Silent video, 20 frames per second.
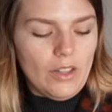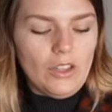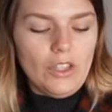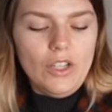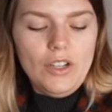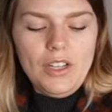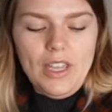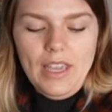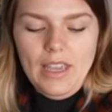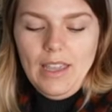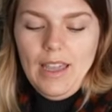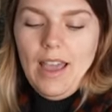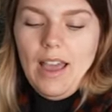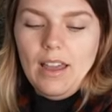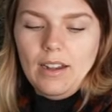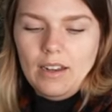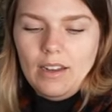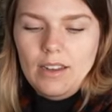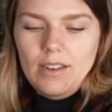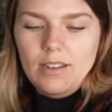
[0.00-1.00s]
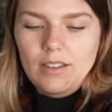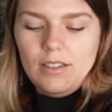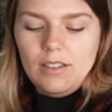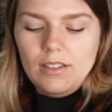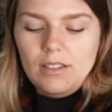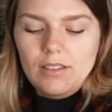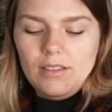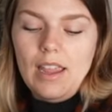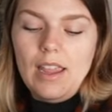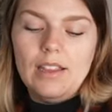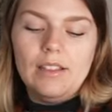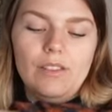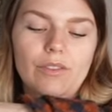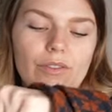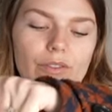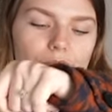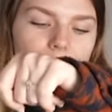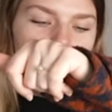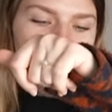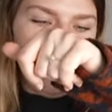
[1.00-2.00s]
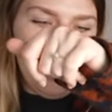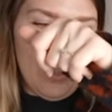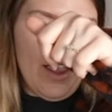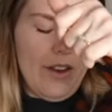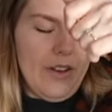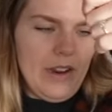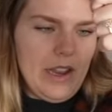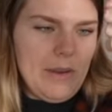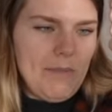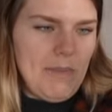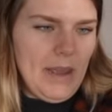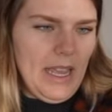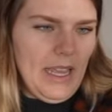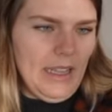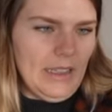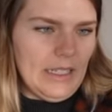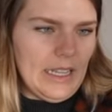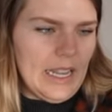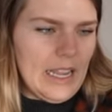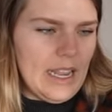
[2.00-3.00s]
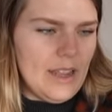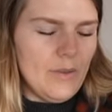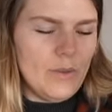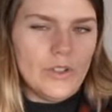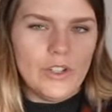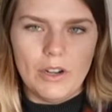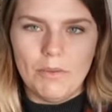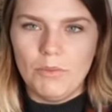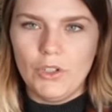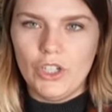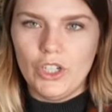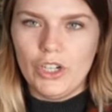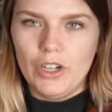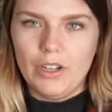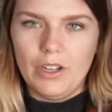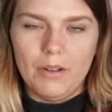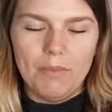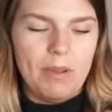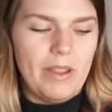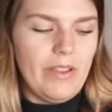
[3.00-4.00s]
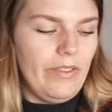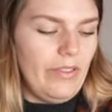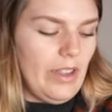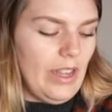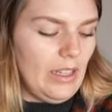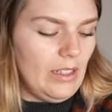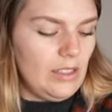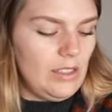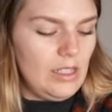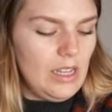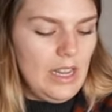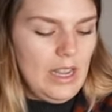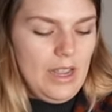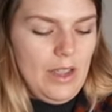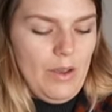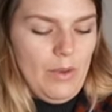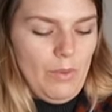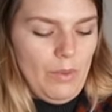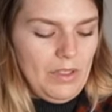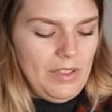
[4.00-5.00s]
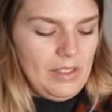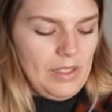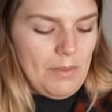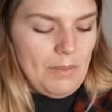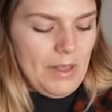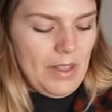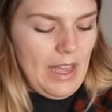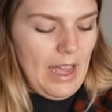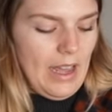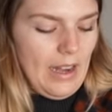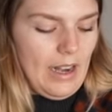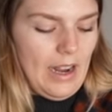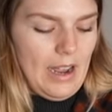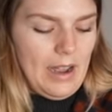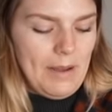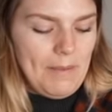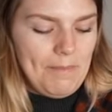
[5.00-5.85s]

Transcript: looking at it, it's very pilly, which I'm sure could be fixed with some of that,